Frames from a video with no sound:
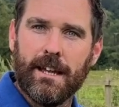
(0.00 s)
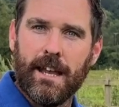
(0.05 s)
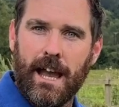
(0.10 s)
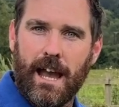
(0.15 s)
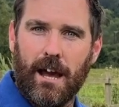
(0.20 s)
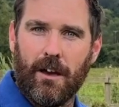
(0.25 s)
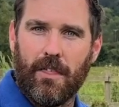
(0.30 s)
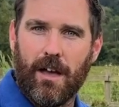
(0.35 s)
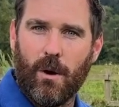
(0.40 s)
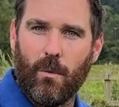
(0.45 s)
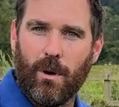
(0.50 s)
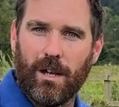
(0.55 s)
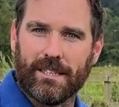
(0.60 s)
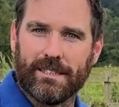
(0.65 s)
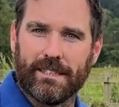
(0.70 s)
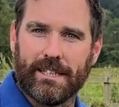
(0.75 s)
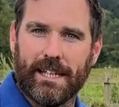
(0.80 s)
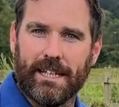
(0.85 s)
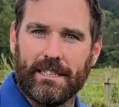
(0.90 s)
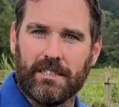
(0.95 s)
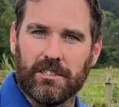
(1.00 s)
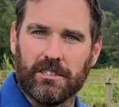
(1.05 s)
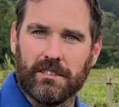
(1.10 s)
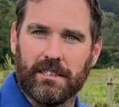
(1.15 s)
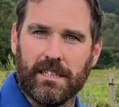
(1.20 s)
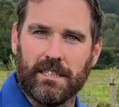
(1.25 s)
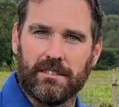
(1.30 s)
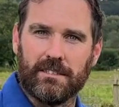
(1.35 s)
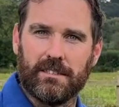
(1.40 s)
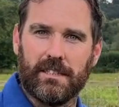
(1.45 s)
how that wetting agent
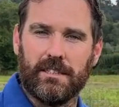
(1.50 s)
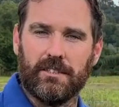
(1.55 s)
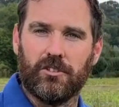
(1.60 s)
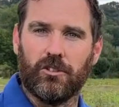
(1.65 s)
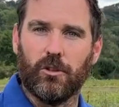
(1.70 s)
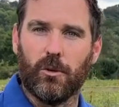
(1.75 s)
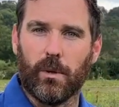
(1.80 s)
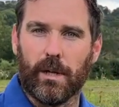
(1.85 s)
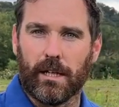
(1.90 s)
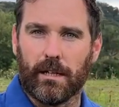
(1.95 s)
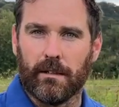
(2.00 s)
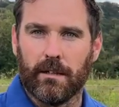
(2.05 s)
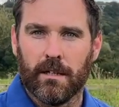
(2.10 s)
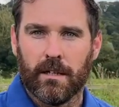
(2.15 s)
is, is doing.